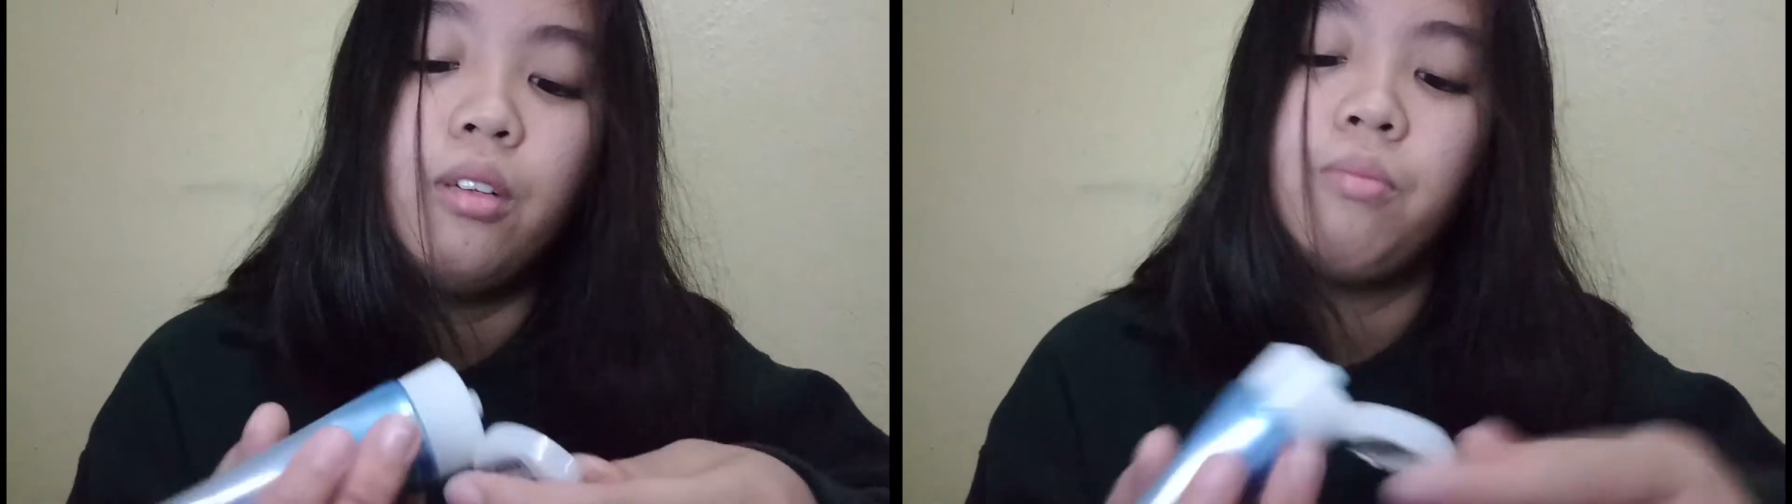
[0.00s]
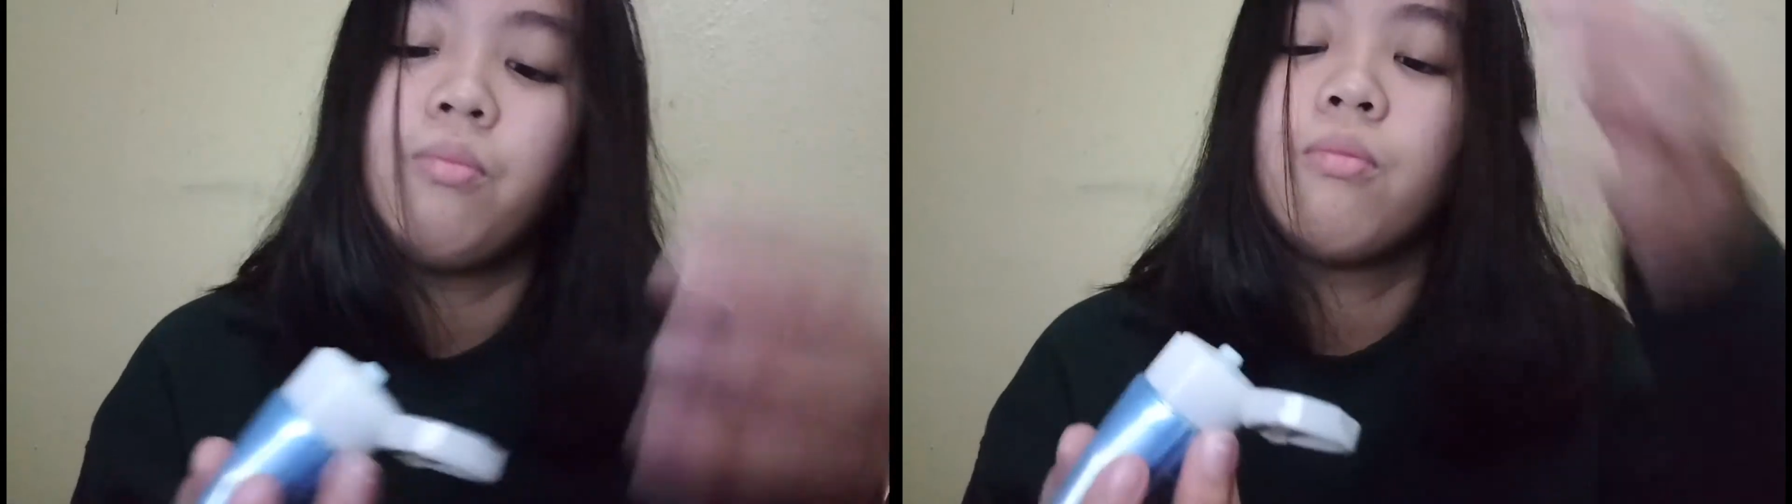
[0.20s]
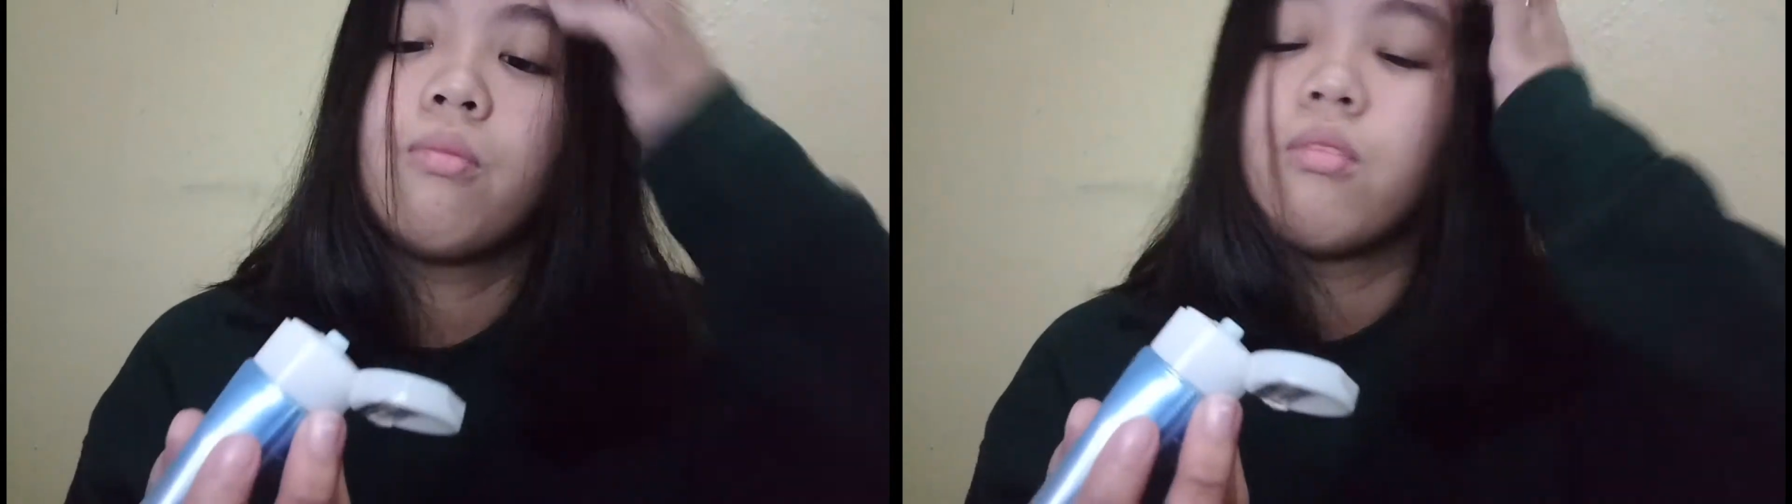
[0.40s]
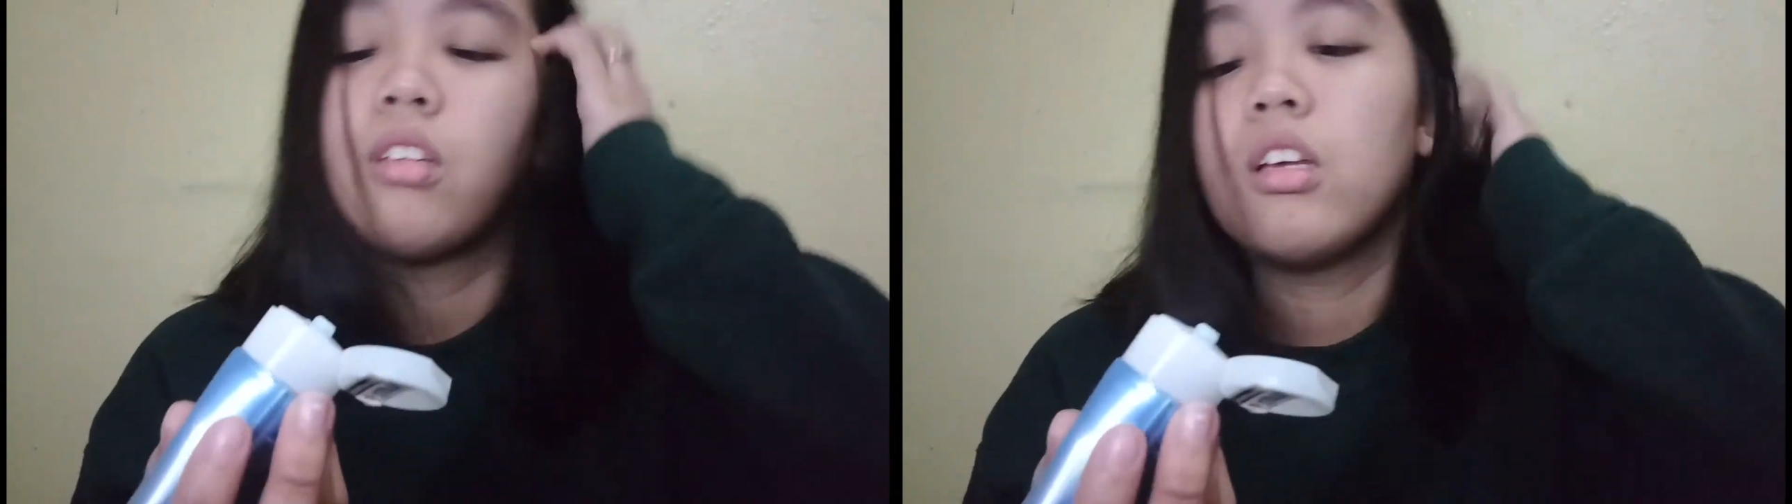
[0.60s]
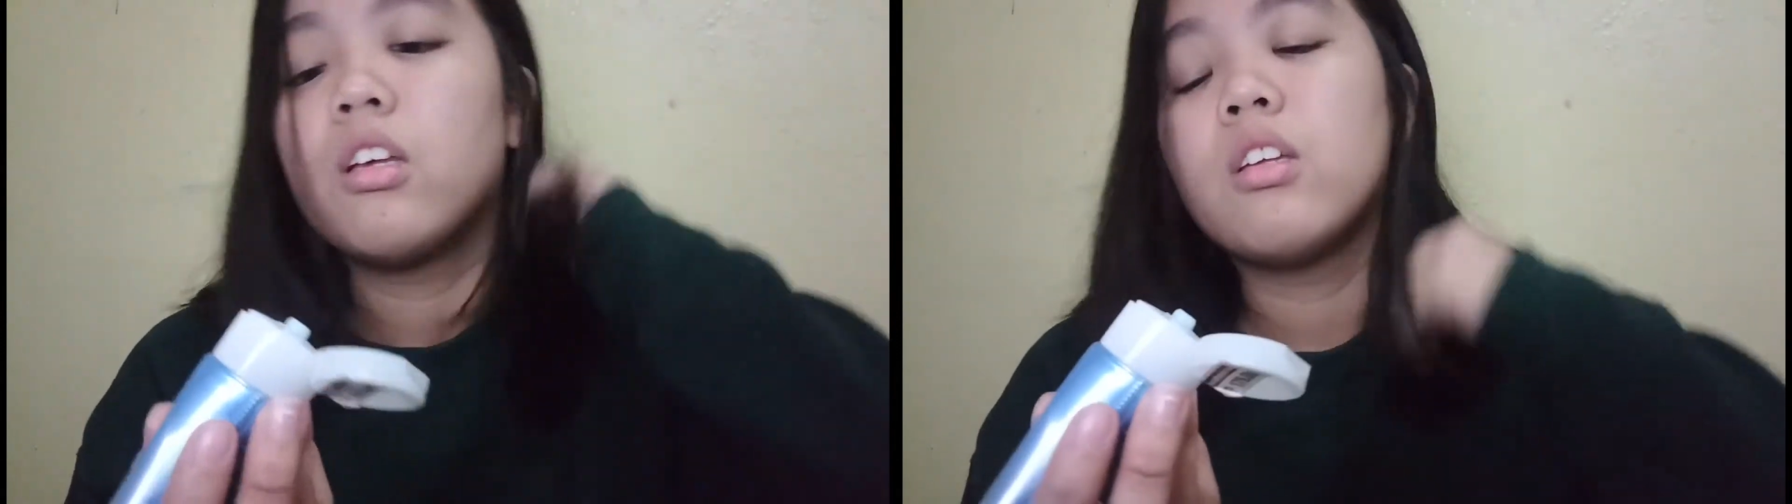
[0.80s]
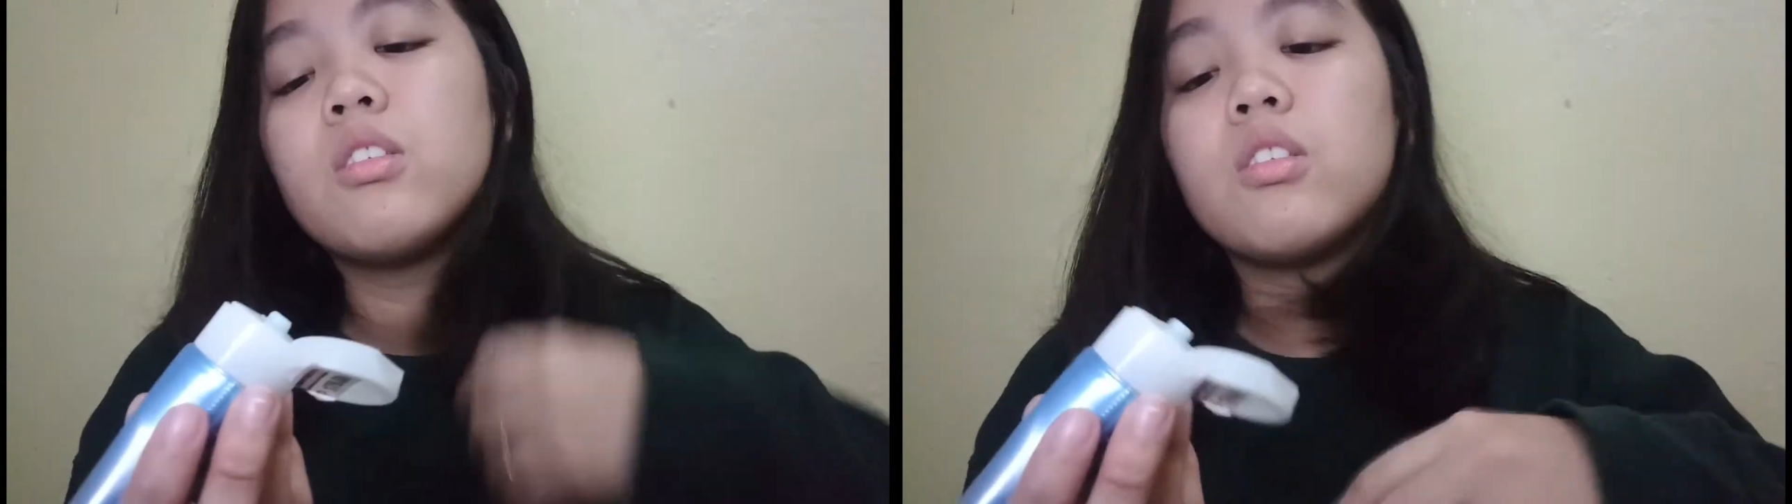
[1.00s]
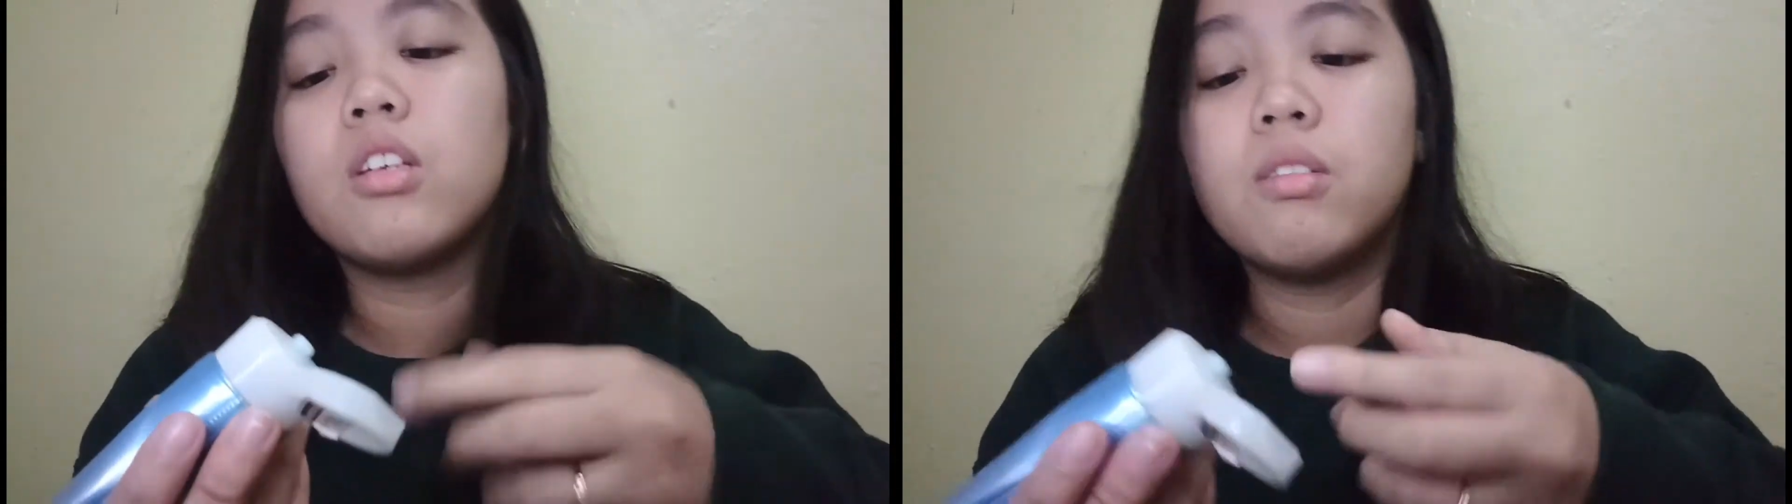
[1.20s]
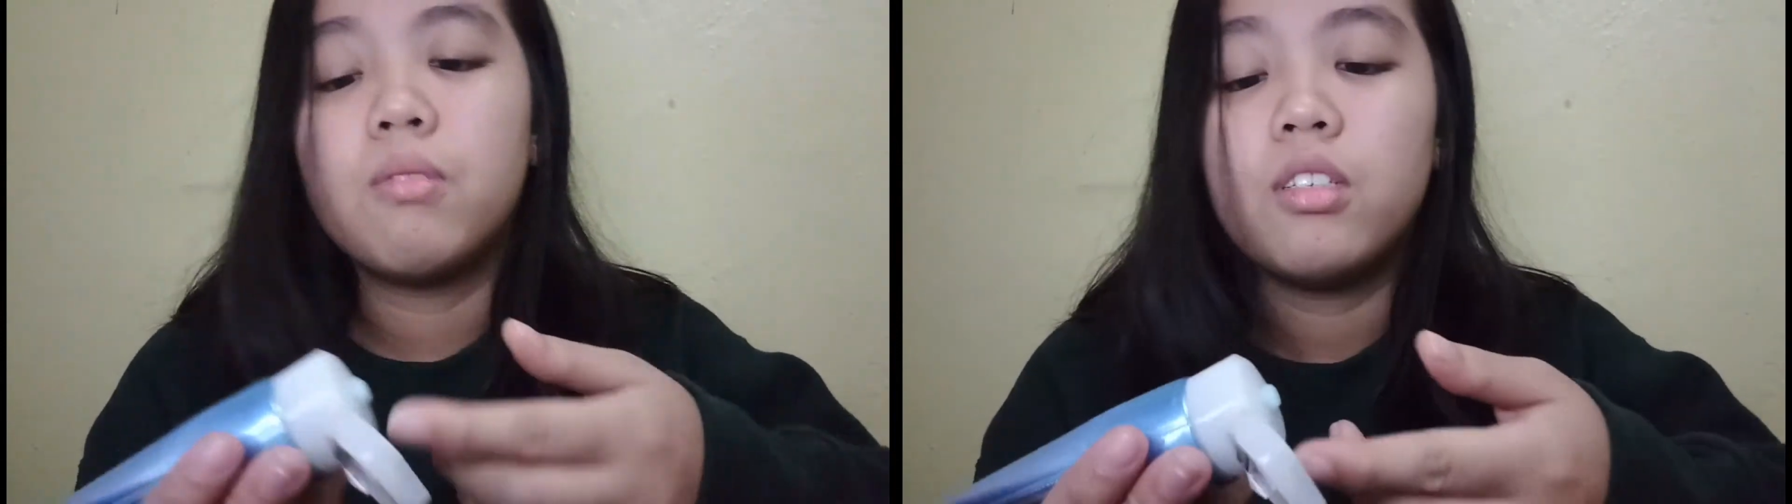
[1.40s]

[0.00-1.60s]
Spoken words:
ko. So yun,